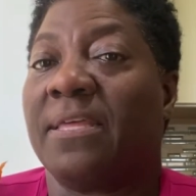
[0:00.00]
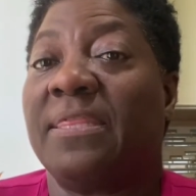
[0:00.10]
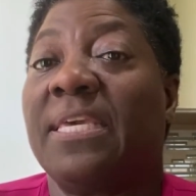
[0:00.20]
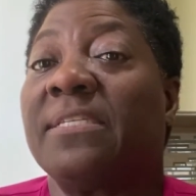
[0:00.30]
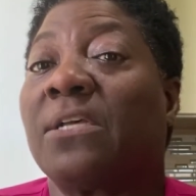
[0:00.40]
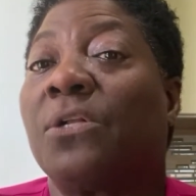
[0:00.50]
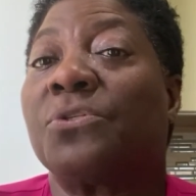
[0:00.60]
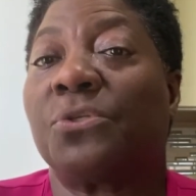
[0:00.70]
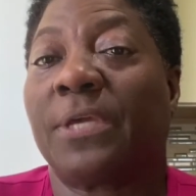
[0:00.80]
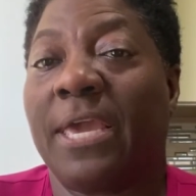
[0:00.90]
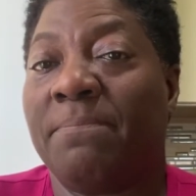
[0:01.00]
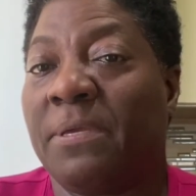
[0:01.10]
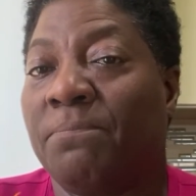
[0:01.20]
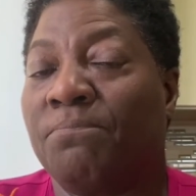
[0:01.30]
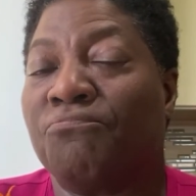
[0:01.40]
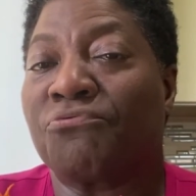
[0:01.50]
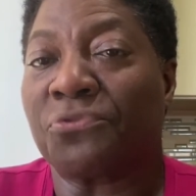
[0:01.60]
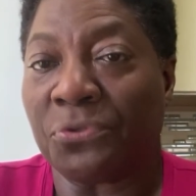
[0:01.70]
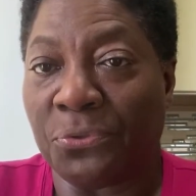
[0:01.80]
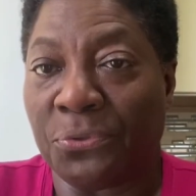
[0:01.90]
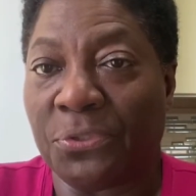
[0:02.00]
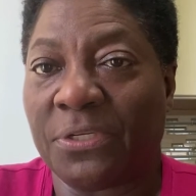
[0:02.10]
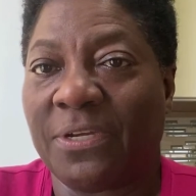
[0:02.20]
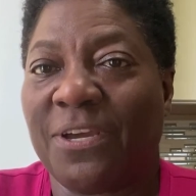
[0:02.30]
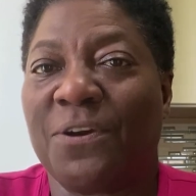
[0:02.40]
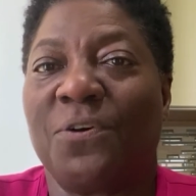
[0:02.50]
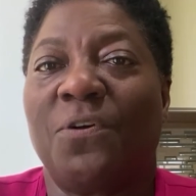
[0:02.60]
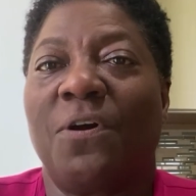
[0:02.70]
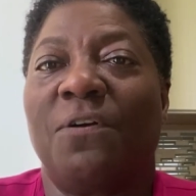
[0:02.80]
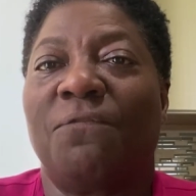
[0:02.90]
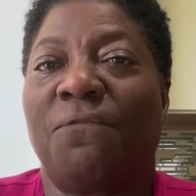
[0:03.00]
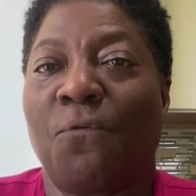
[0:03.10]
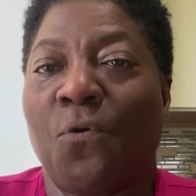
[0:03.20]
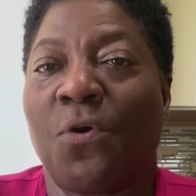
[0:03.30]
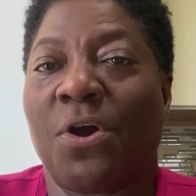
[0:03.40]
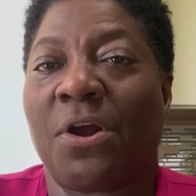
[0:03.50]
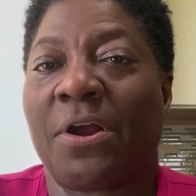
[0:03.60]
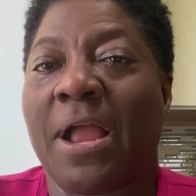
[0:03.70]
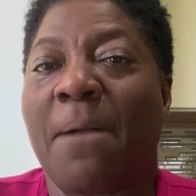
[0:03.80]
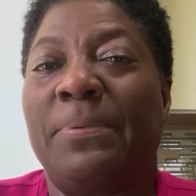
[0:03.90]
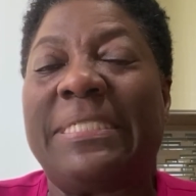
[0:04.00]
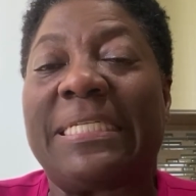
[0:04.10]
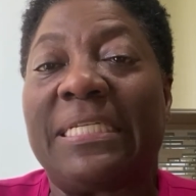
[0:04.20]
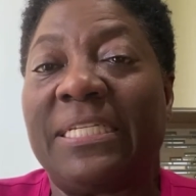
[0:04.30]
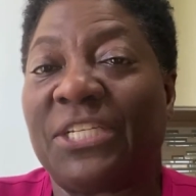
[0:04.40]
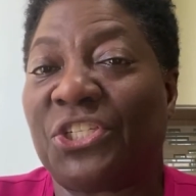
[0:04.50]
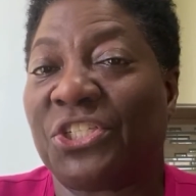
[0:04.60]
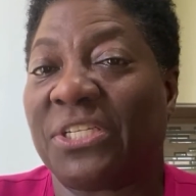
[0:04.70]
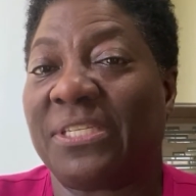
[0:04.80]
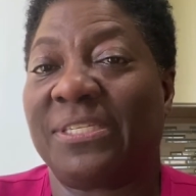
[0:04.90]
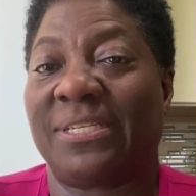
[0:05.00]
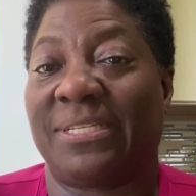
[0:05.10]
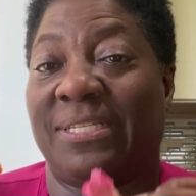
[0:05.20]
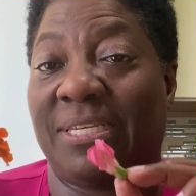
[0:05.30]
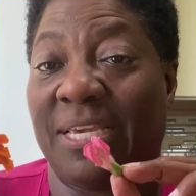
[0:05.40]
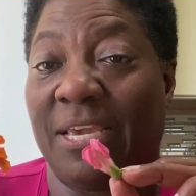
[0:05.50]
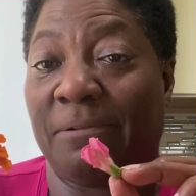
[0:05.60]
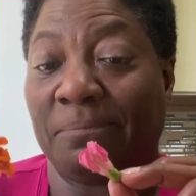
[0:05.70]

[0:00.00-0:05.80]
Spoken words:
These also can be brewed for a delicious tea.